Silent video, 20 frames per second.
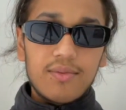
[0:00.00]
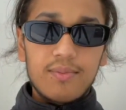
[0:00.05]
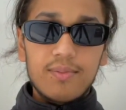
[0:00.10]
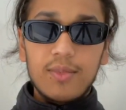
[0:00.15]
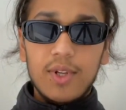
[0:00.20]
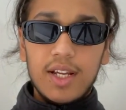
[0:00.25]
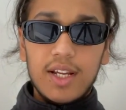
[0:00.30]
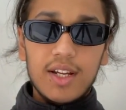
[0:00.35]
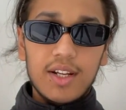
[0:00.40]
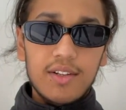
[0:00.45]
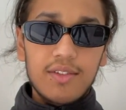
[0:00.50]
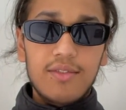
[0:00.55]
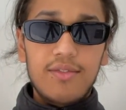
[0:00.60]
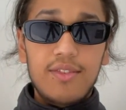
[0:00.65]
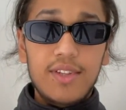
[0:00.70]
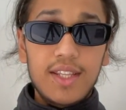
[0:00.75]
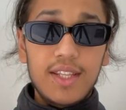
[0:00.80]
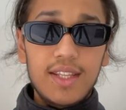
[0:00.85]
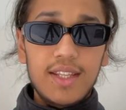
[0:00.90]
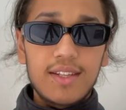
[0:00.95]
like kind of
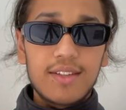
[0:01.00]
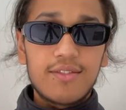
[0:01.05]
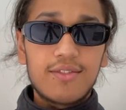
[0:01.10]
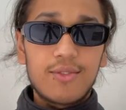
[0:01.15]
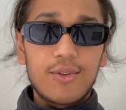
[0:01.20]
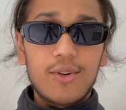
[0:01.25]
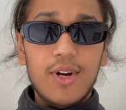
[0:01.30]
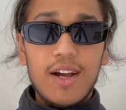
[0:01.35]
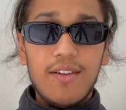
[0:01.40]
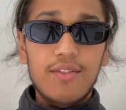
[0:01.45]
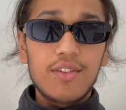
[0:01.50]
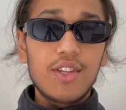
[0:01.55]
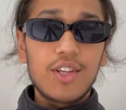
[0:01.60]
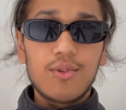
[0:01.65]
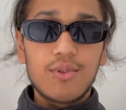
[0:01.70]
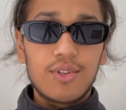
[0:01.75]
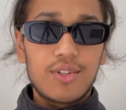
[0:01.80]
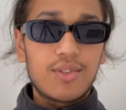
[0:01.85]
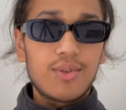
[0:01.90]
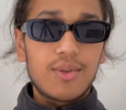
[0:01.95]
fee for having the
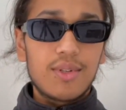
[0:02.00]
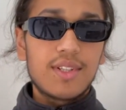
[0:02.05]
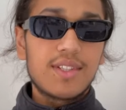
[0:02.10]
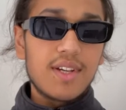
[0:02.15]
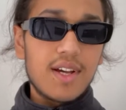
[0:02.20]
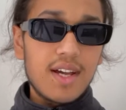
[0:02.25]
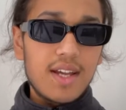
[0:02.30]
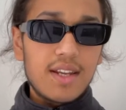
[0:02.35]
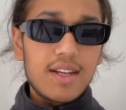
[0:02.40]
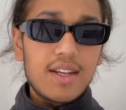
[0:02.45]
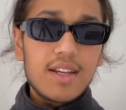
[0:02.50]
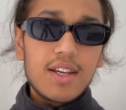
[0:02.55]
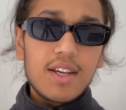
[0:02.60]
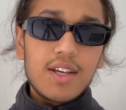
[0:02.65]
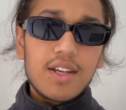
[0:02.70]
original design.